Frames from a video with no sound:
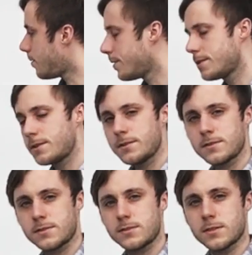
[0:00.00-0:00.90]

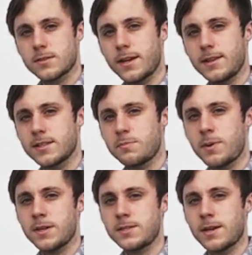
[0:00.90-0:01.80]
Filters just like this
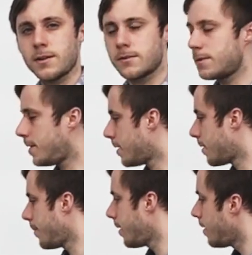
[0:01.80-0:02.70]
pentair over here
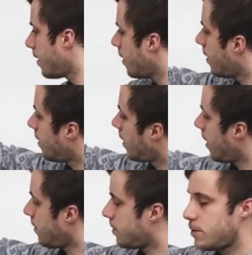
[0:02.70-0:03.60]

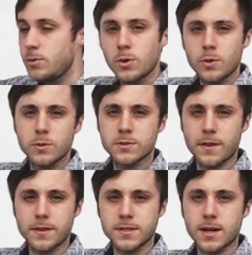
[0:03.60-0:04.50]
have 2 holes on
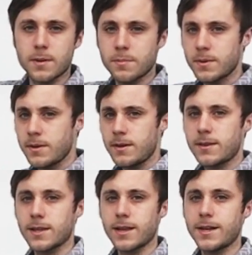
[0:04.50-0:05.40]
the top
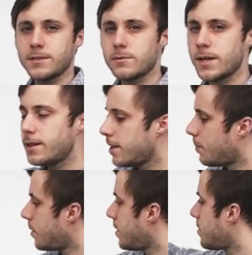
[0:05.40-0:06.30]
that line directly up
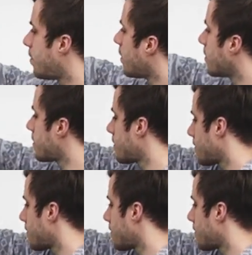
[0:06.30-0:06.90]
with these bolts.